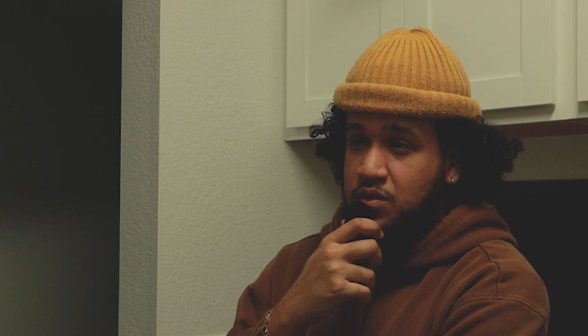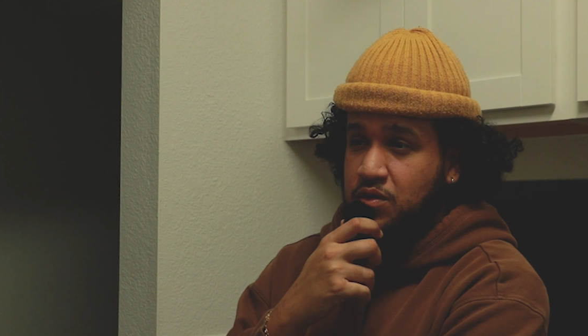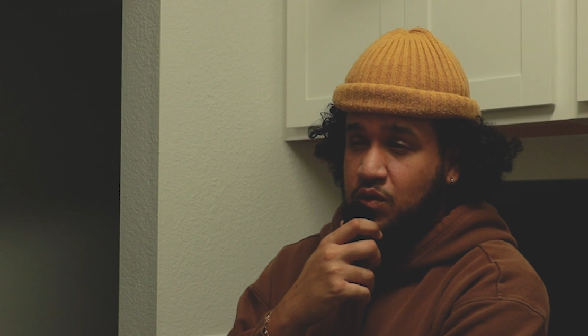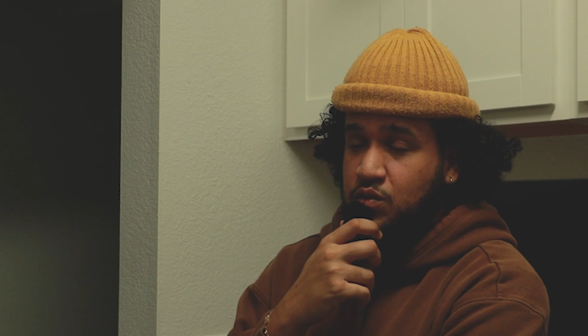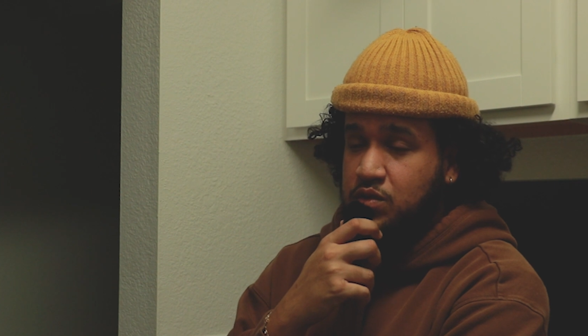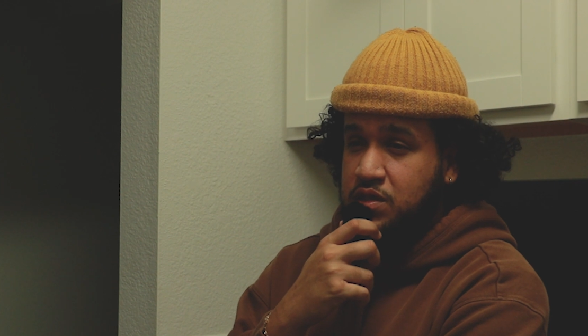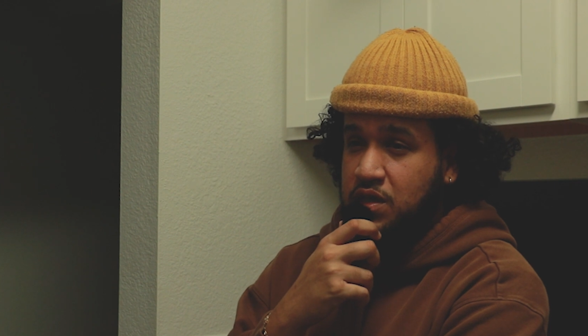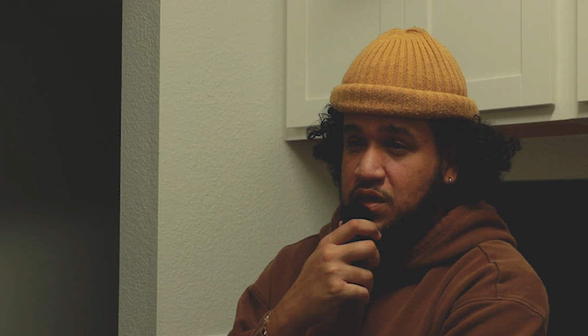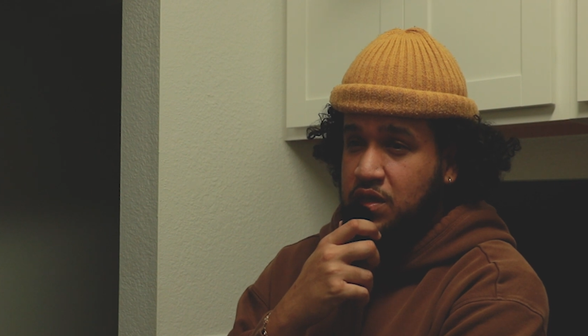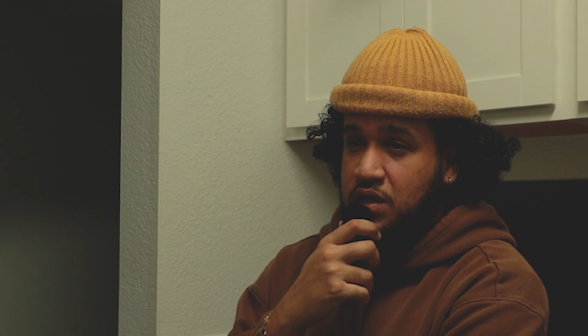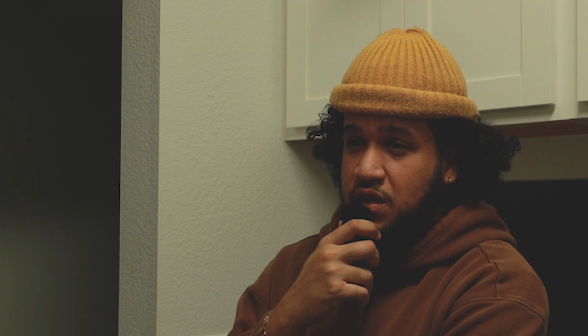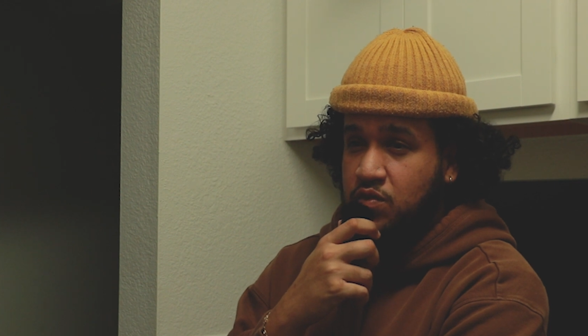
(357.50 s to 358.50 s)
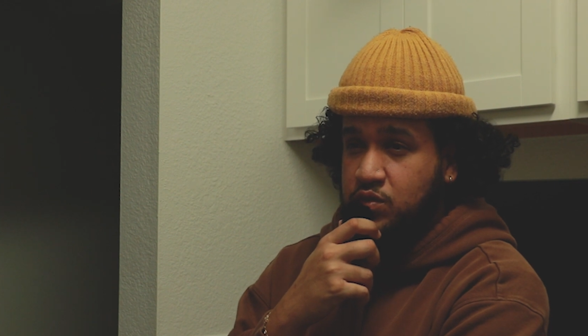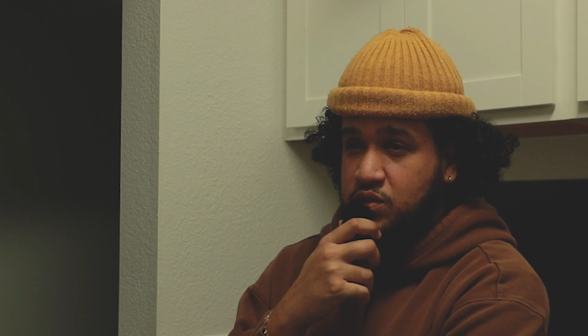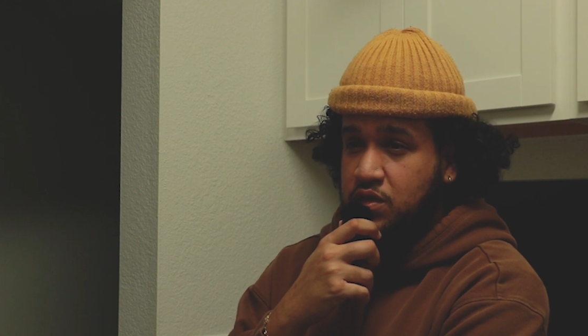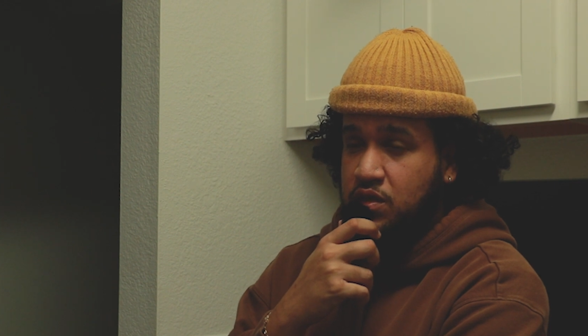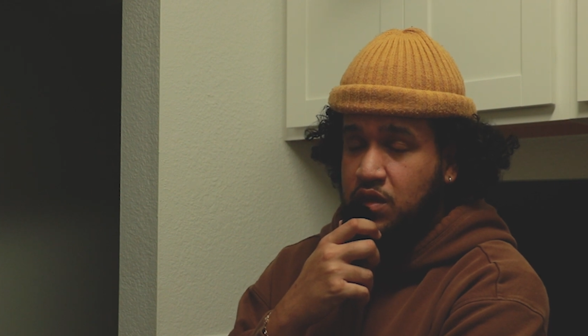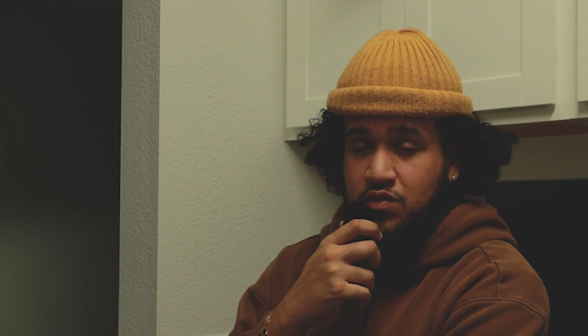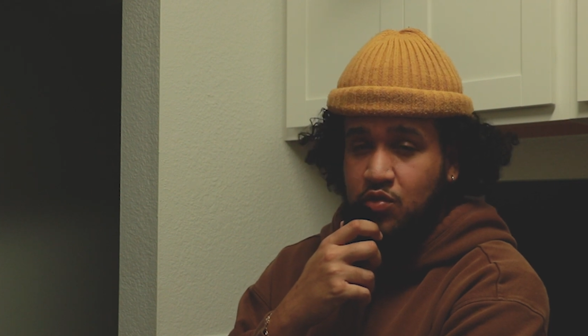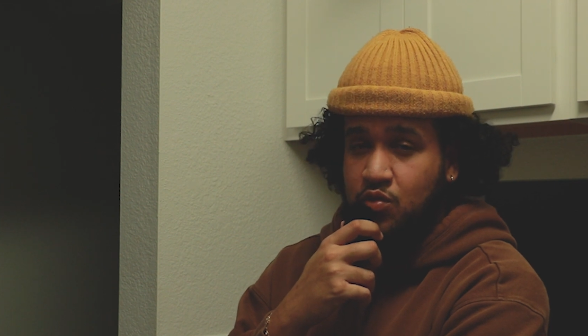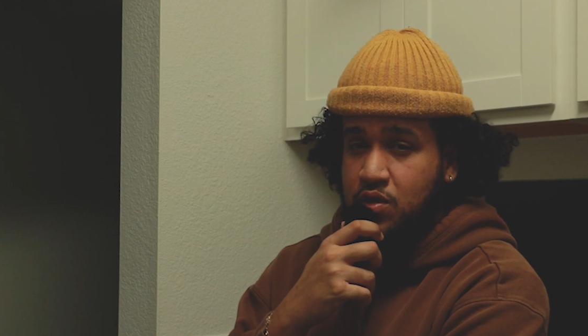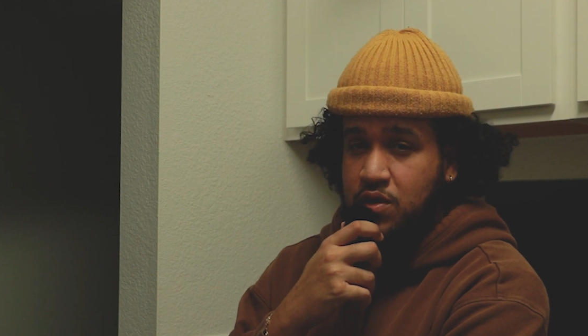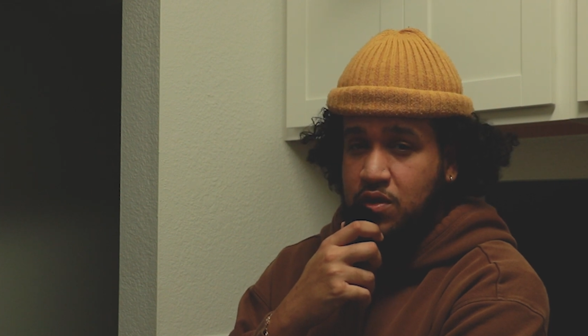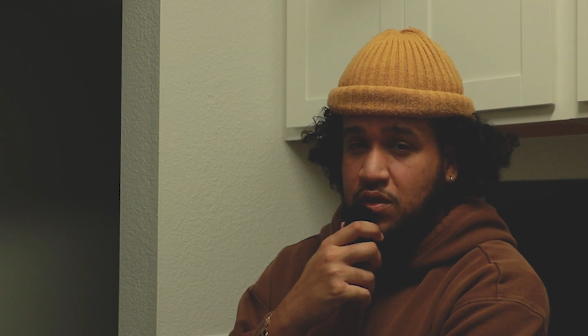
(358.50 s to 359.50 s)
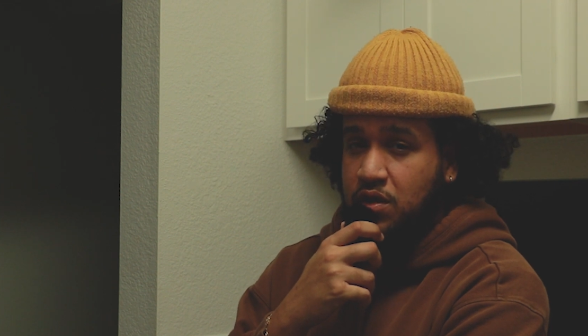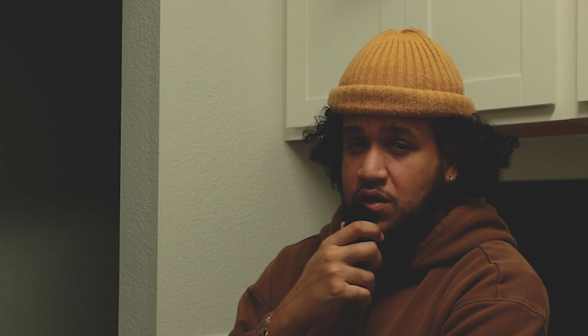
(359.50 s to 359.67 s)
No one said everyone's gonna love your work.